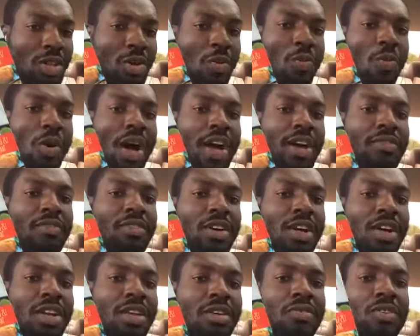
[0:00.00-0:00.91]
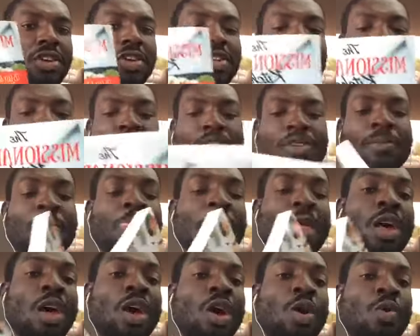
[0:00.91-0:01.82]
wide variety of culture.
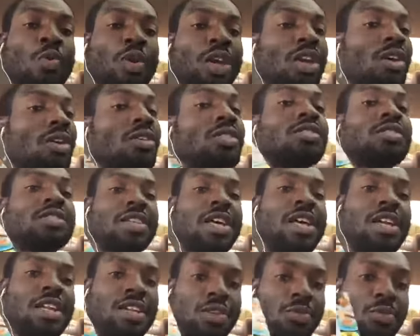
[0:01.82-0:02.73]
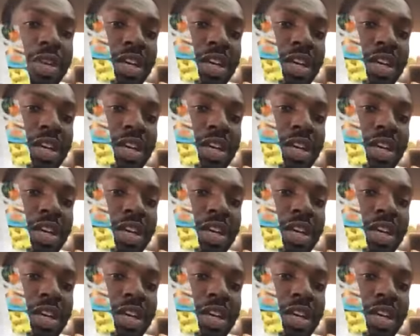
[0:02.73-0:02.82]
We don't sell it. We